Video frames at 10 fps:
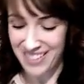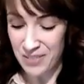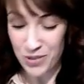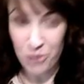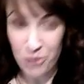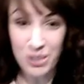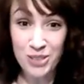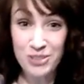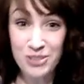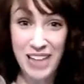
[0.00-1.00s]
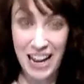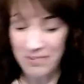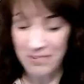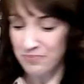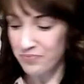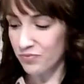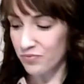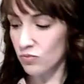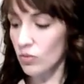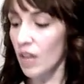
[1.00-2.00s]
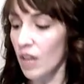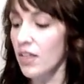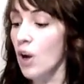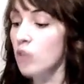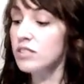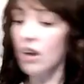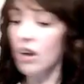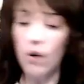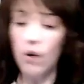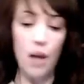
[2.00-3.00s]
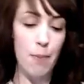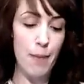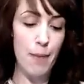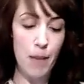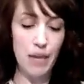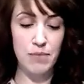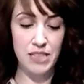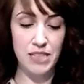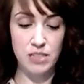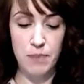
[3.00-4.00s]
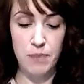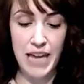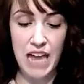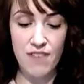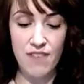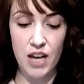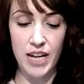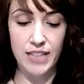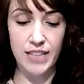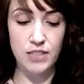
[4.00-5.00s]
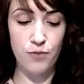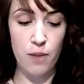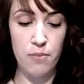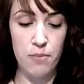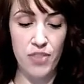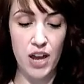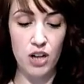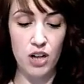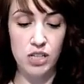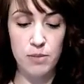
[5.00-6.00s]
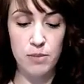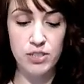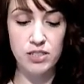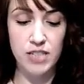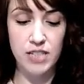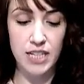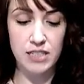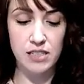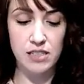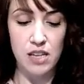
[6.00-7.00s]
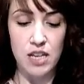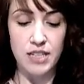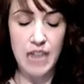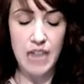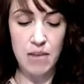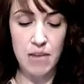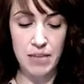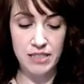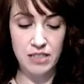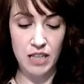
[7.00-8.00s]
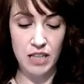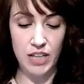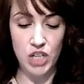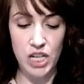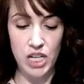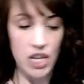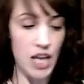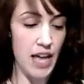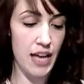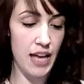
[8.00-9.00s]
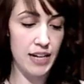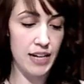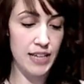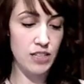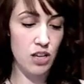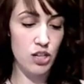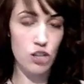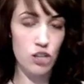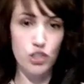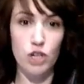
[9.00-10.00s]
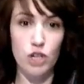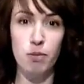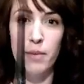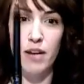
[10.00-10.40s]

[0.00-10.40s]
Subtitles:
So I'm going to use that. And then also, my mom gave me this. It's by Avon. It's from their Glimmersticks Diamonds collection. And it's a color called Sugar Plum.